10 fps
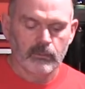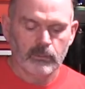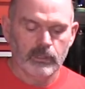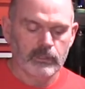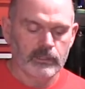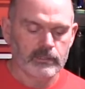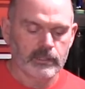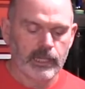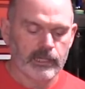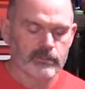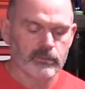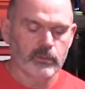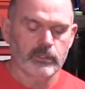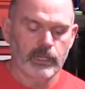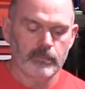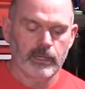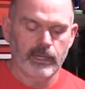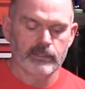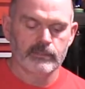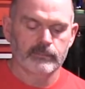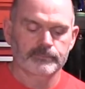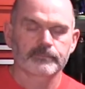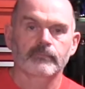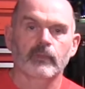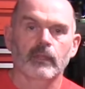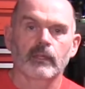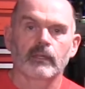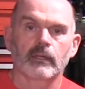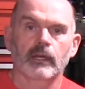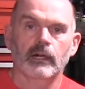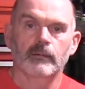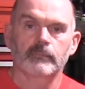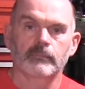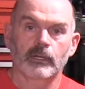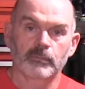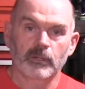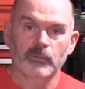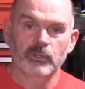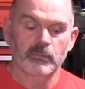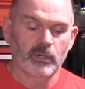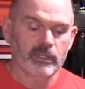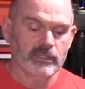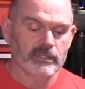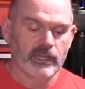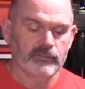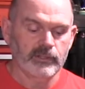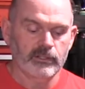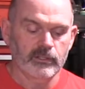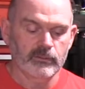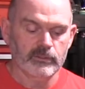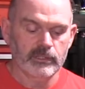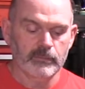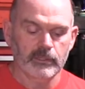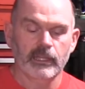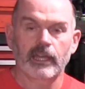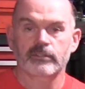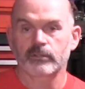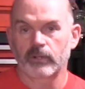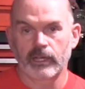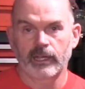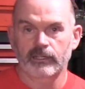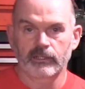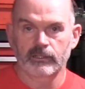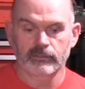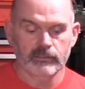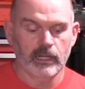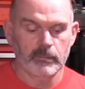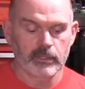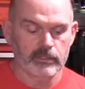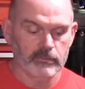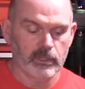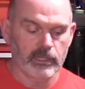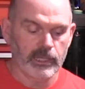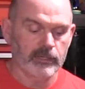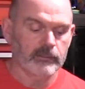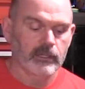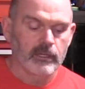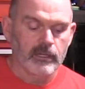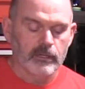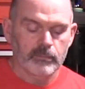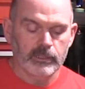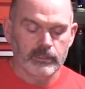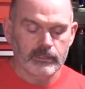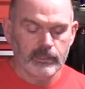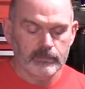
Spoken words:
one of these Castro type hats. I probably wouldn't have bought this hat if I'd known it was named a Castro hat, you know, communism and all that. But